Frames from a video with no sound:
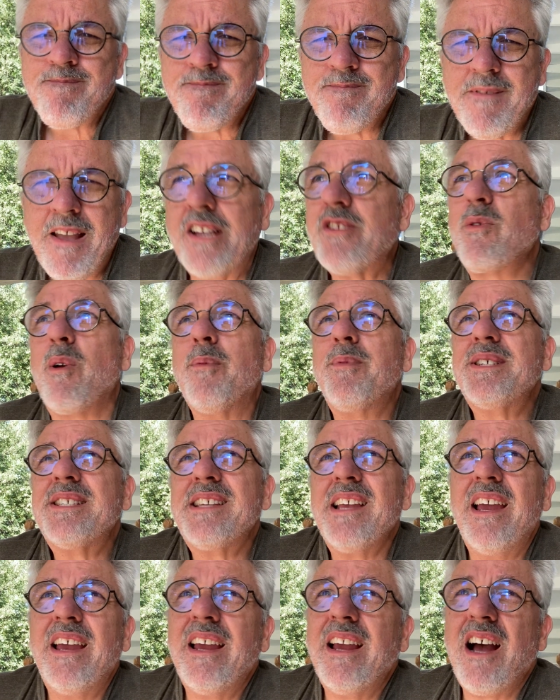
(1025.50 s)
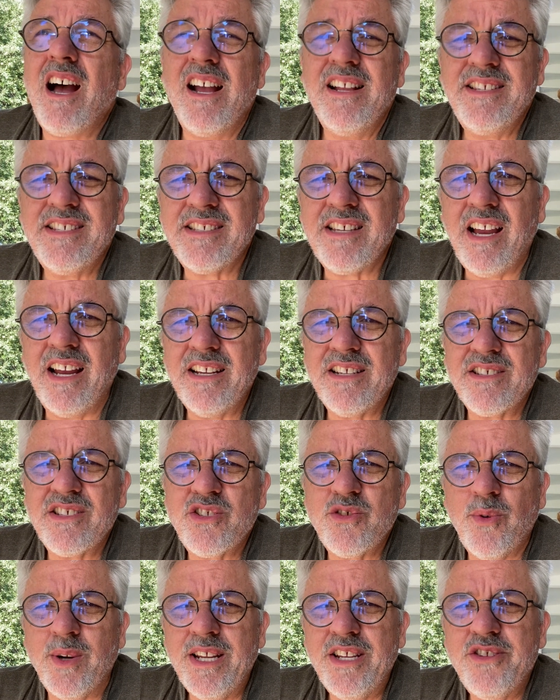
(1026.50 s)
That's why we say hindsight is
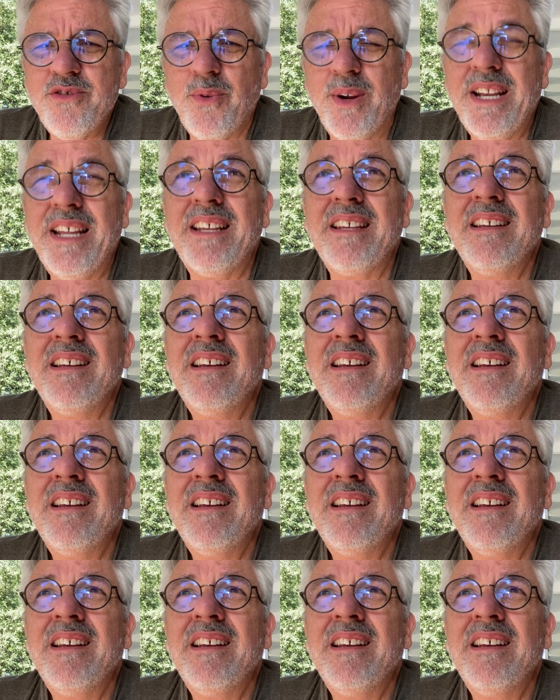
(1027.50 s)
20/20.